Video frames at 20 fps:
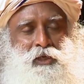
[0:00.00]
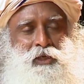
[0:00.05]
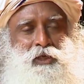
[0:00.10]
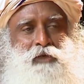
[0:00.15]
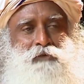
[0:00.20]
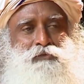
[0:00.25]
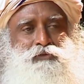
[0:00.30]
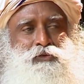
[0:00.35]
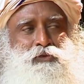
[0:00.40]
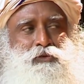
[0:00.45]

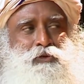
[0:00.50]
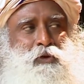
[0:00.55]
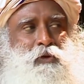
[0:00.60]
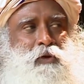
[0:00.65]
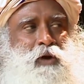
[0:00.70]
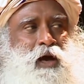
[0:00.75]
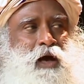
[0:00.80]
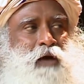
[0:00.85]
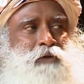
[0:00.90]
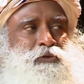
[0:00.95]
If you know
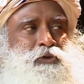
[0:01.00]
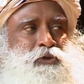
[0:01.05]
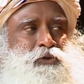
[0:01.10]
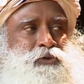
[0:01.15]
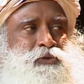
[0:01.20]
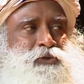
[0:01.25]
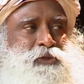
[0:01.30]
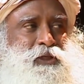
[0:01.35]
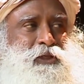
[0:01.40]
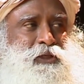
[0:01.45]
how to
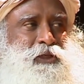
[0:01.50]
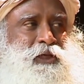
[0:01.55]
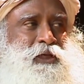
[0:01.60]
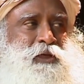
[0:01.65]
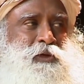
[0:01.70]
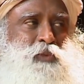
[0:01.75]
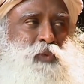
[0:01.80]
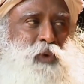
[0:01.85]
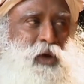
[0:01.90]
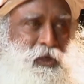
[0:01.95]
use it,
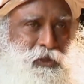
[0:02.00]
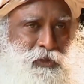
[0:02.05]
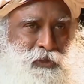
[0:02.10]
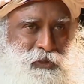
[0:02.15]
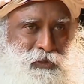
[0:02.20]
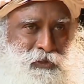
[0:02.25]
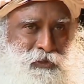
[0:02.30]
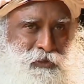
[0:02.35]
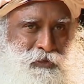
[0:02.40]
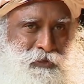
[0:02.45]
it
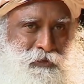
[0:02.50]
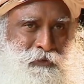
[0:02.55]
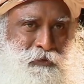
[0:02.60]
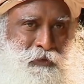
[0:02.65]
works.